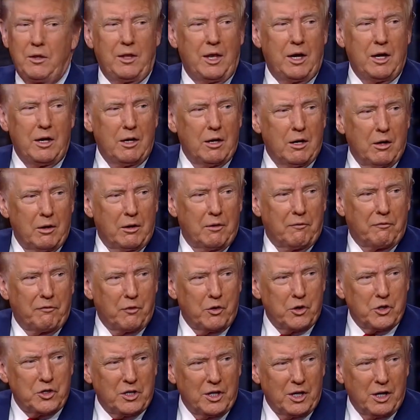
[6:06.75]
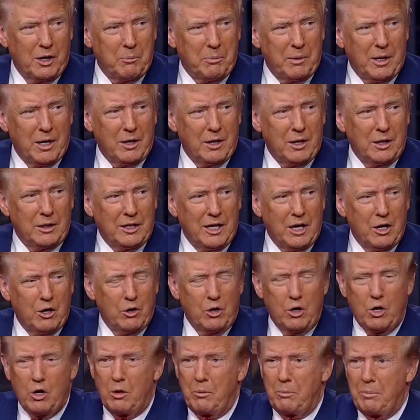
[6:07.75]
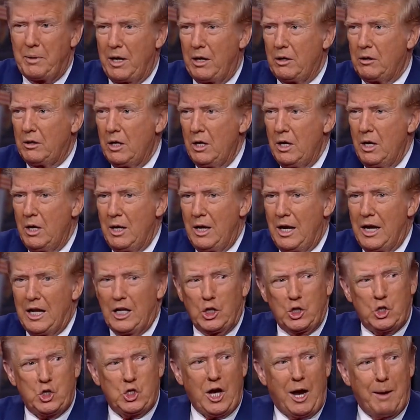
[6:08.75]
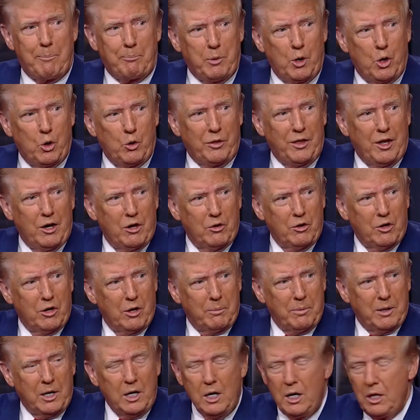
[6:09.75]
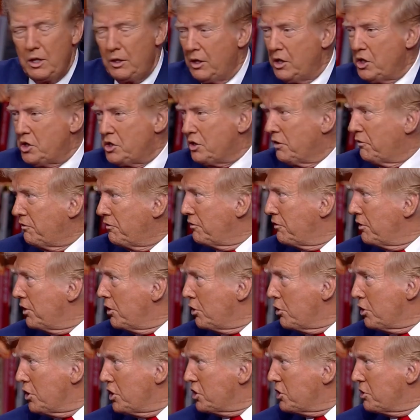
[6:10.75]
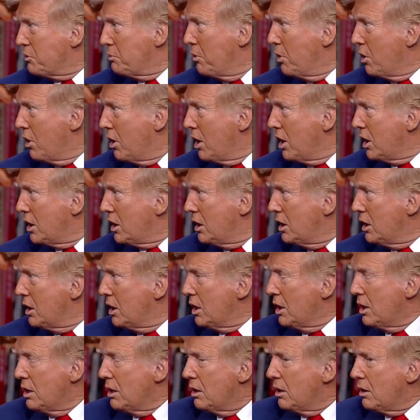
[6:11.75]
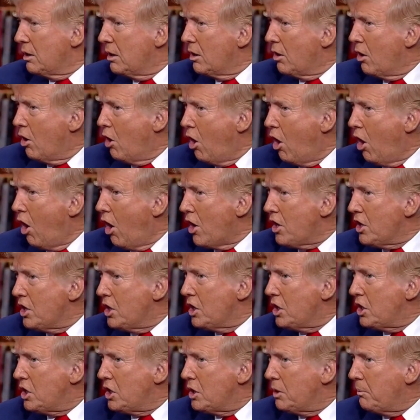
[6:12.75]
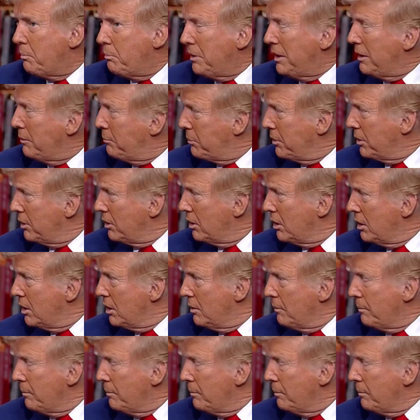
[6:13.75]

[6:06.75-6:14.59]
They didn't know the first thing about it. They don't know about El Chapo. They don't know about... These are very smart, hardened people.